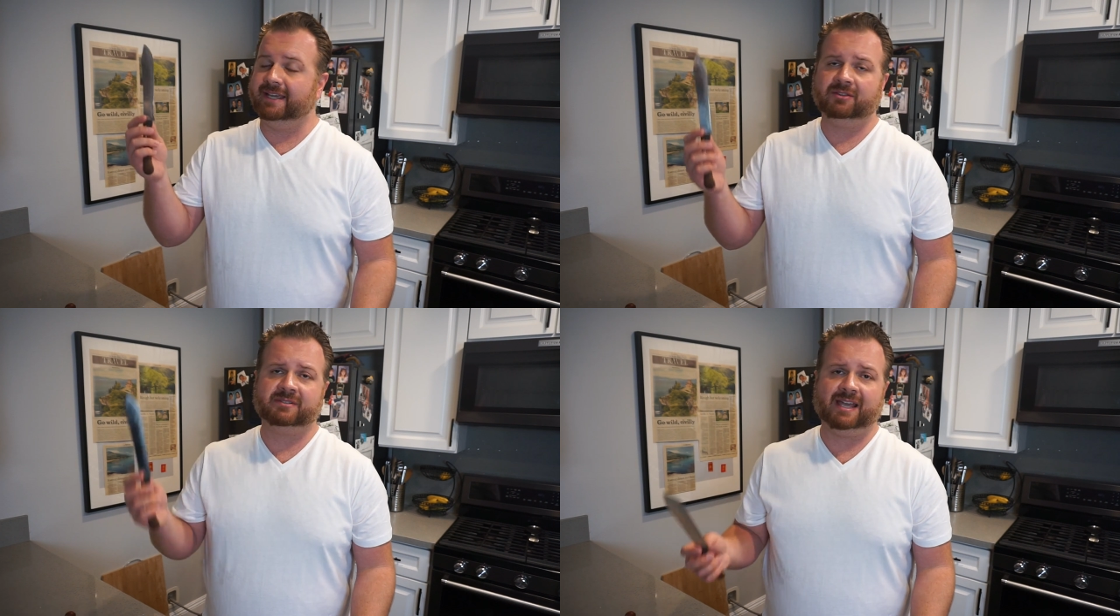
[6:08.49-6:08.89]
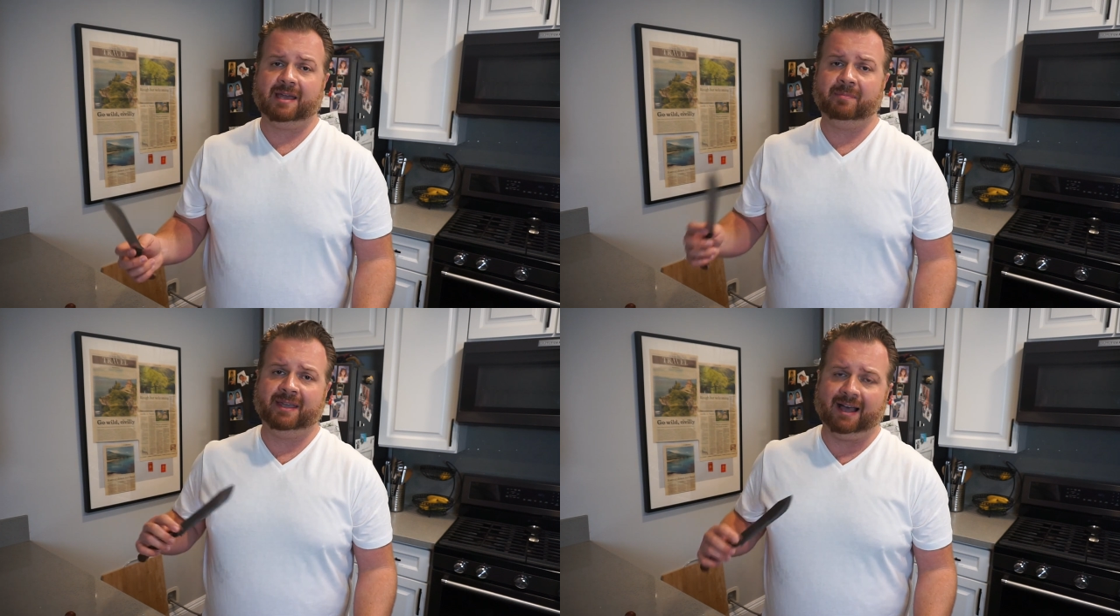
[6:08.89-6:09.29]
Dedo's
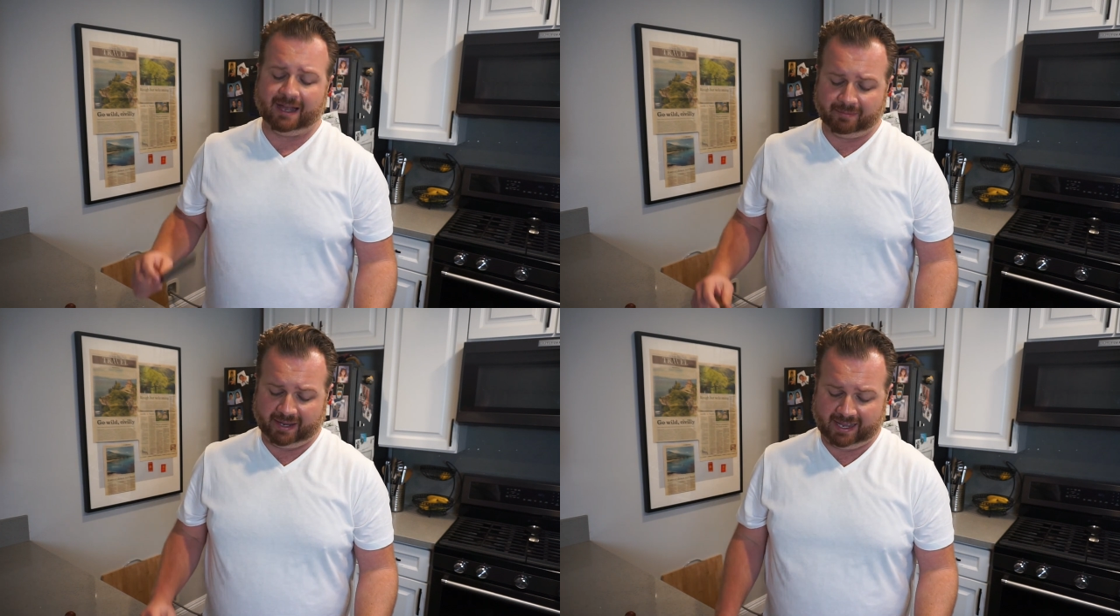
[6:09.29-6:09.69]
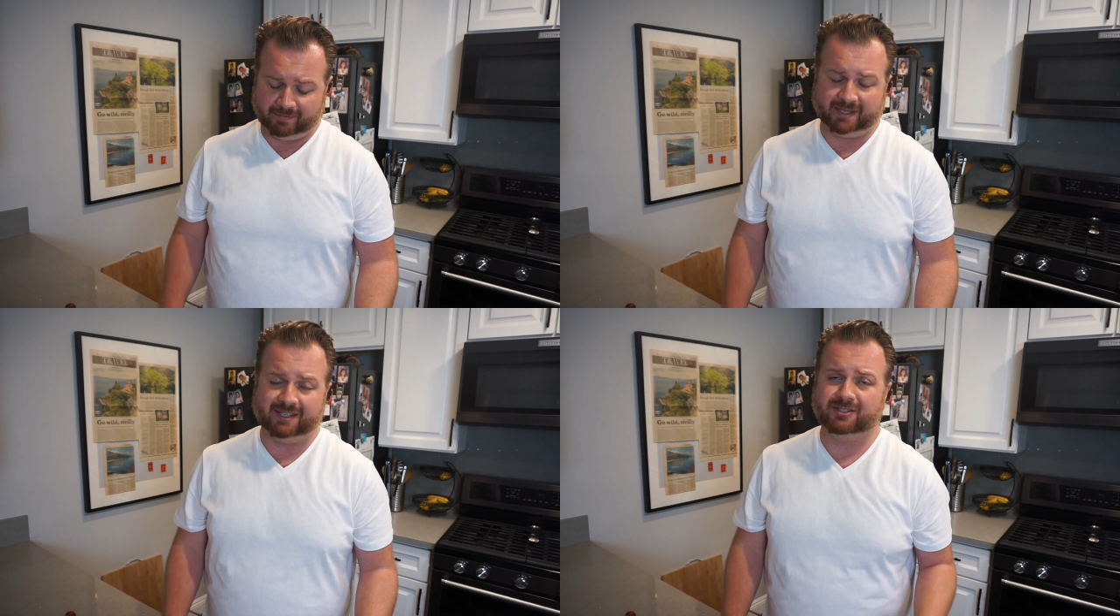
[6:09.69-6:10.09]
happy, I'm
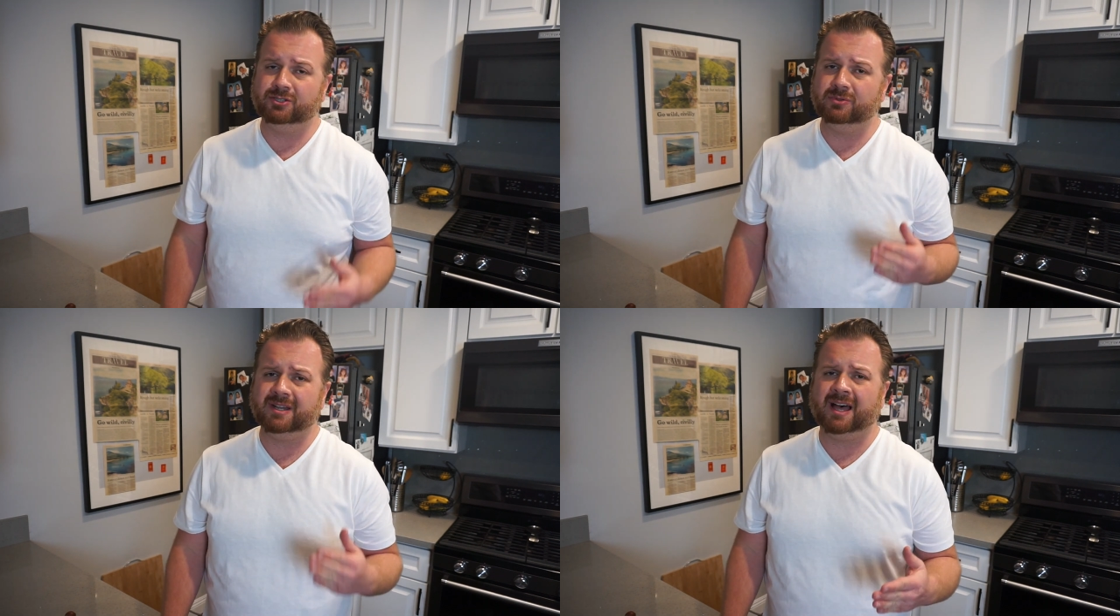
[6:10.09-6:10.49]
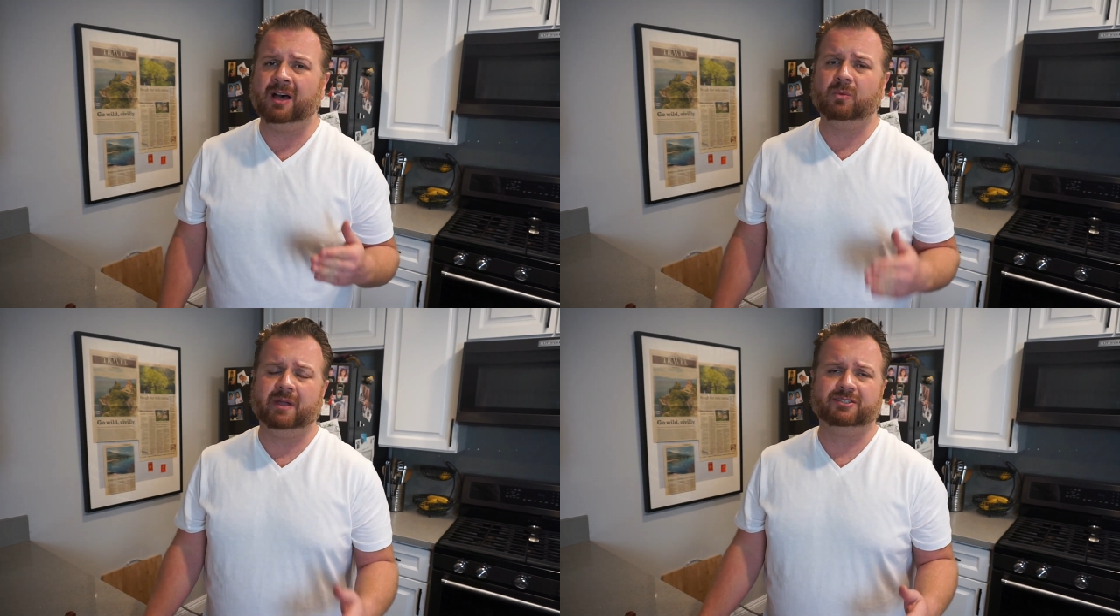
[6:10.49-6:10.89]
happy. Do
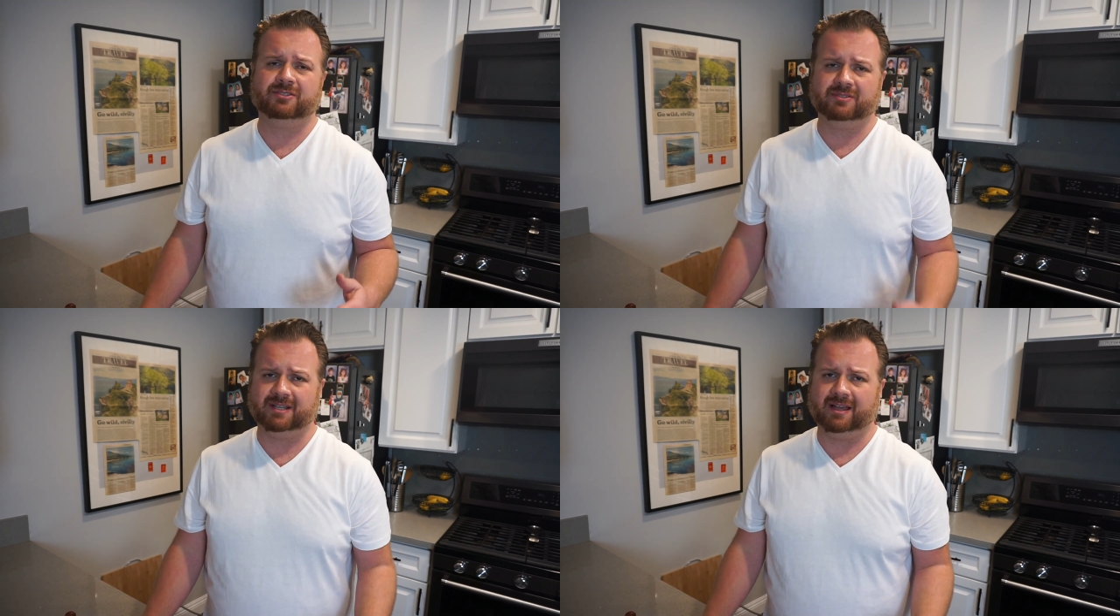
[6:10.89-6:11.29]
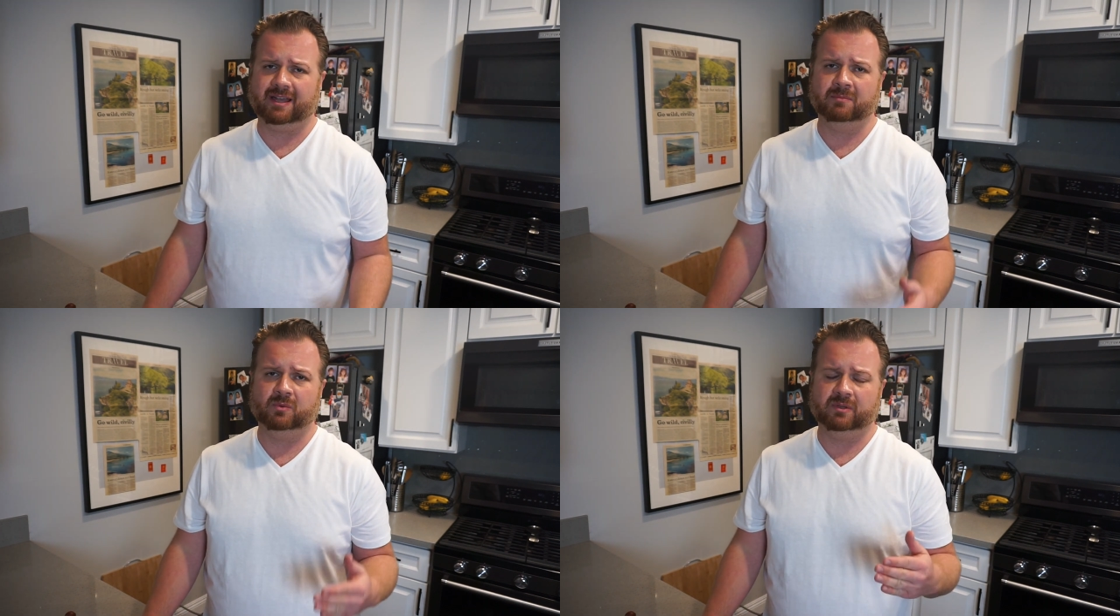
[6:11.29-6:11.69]
not waste your
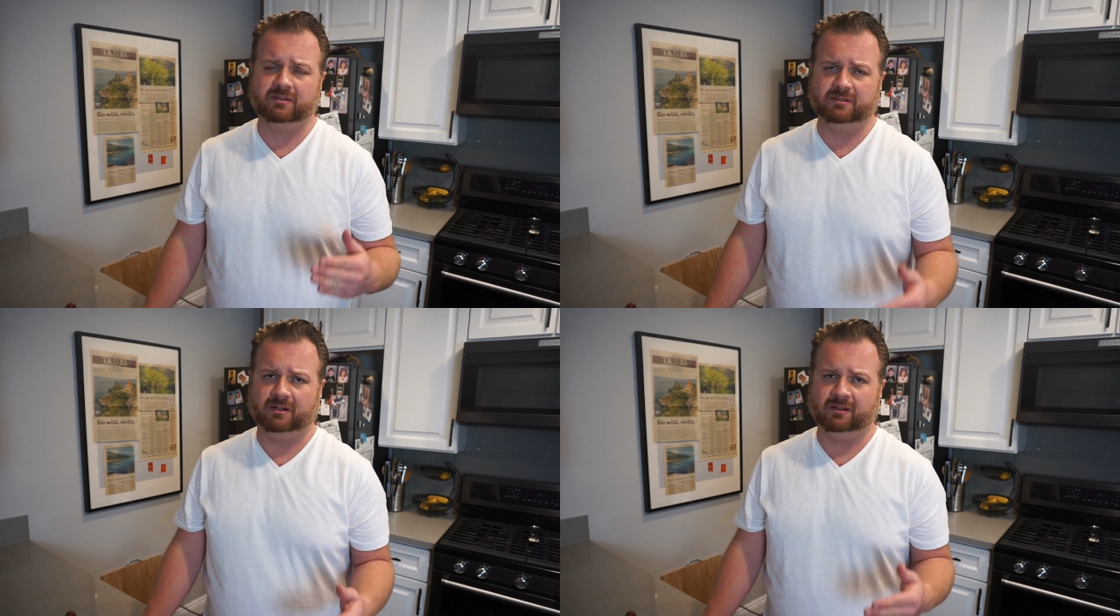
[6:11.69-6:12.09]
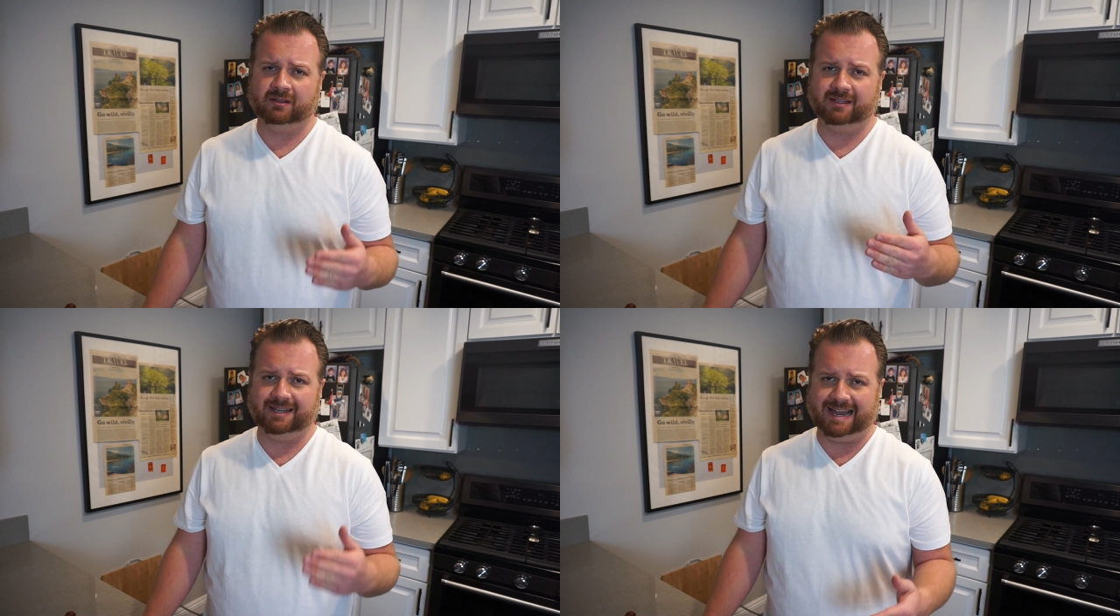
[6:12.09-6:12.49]
time with
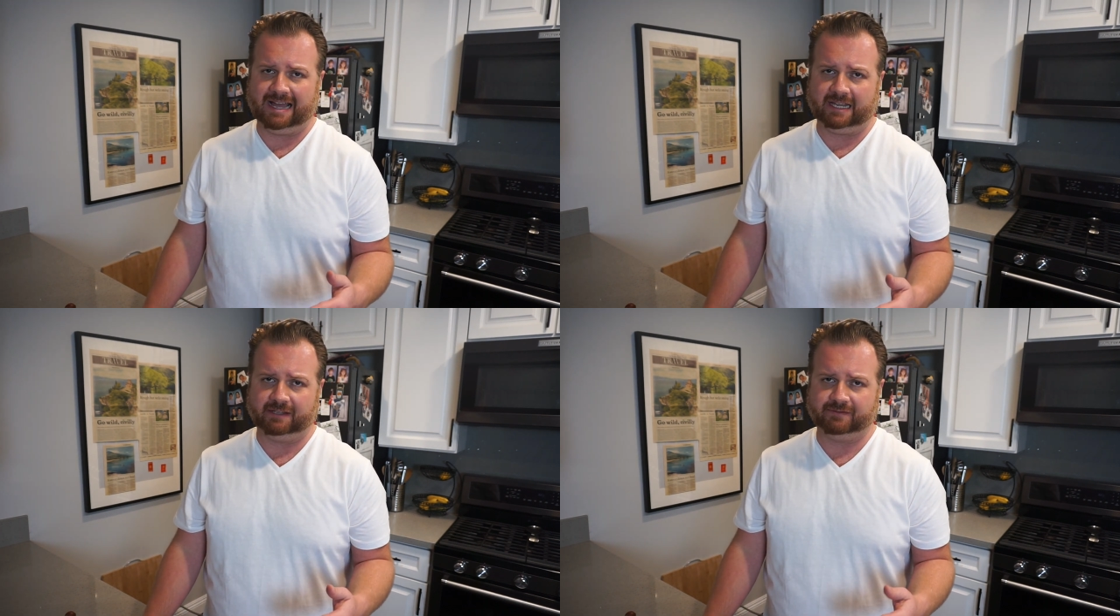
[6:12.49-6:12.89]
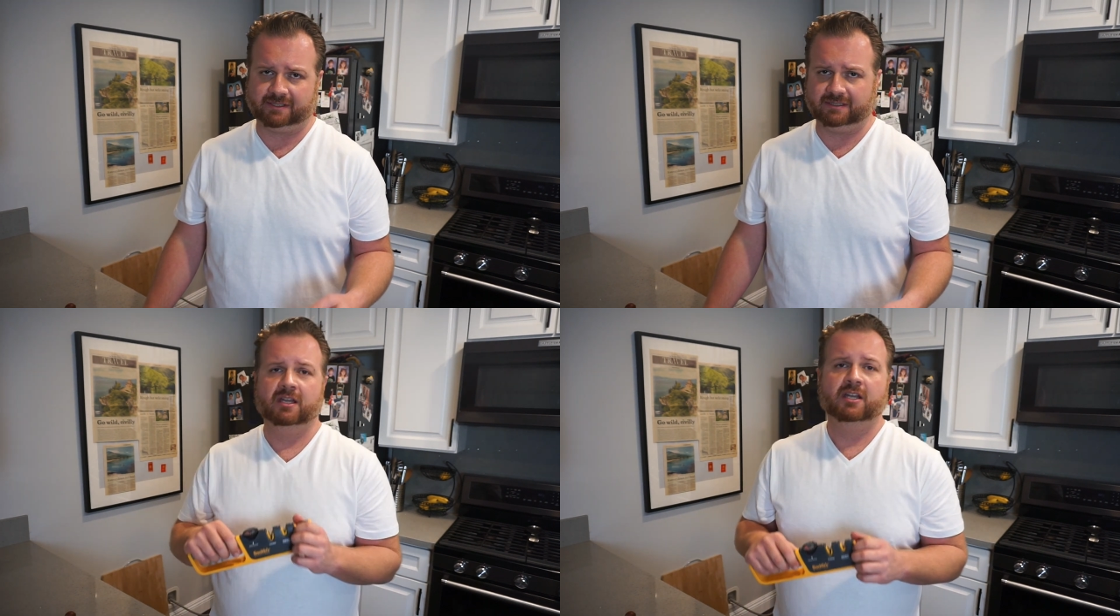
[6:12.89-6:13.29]
dull
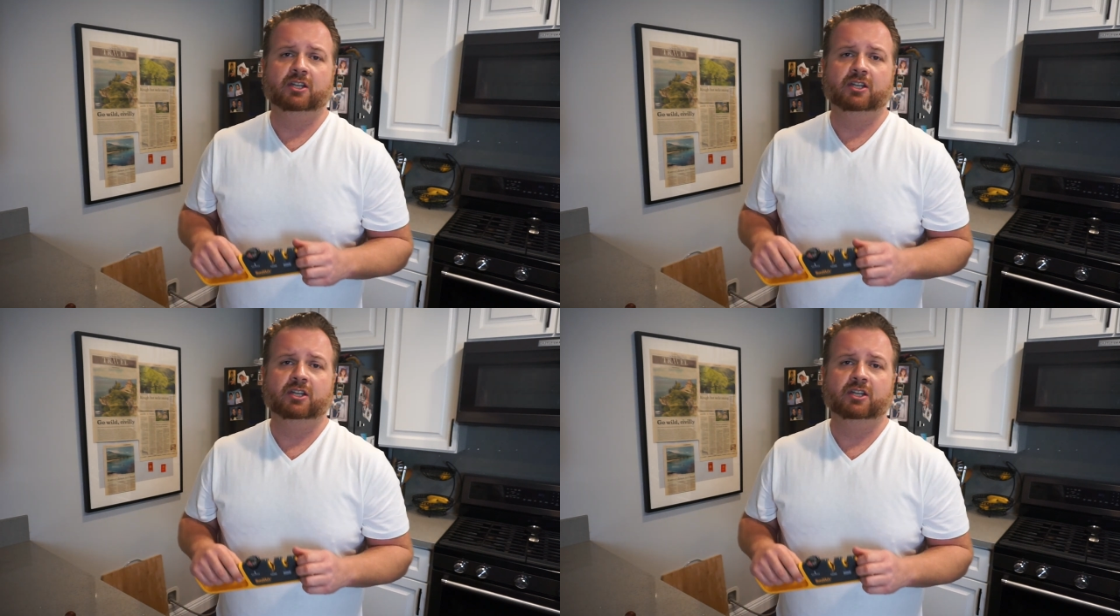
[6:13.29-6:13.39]
knives.